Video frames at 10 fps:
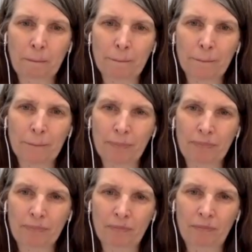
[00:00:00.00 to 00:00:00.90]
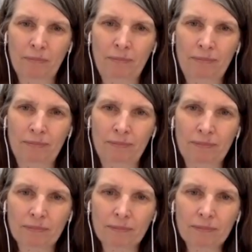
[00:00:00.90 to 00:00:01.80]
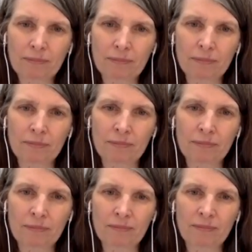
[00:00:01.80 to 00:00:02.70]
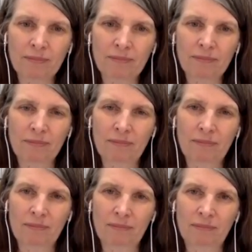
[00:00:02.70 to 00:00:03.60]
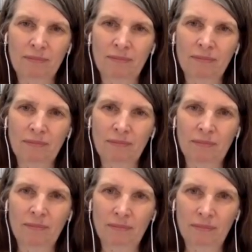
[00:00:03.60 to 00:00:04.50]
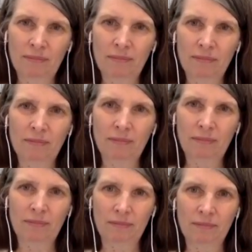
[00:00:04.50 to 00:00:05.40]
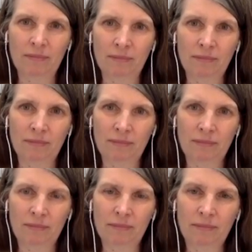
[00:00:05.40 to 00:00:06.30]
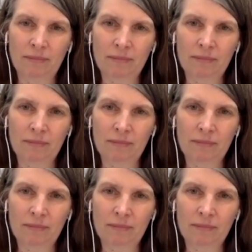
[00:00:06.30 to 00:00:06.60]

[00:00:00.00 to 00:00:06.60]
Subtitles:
This person isn't speaking.